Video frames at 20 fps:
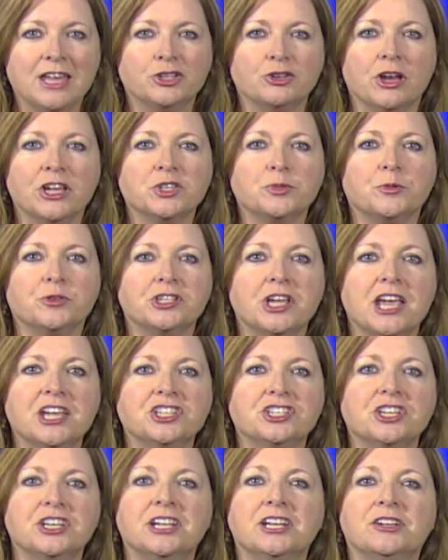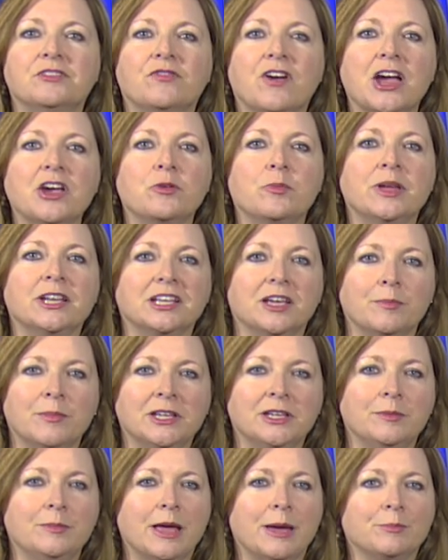Transportation and Environment
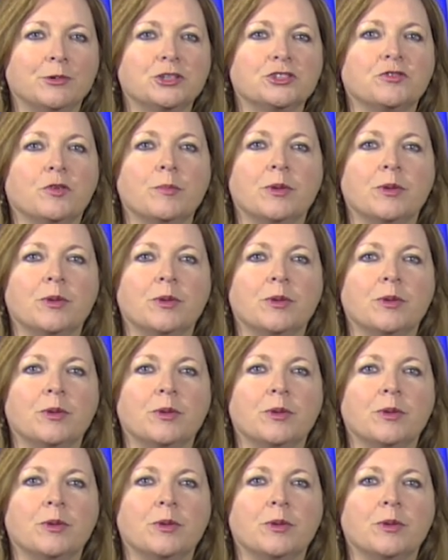Committee members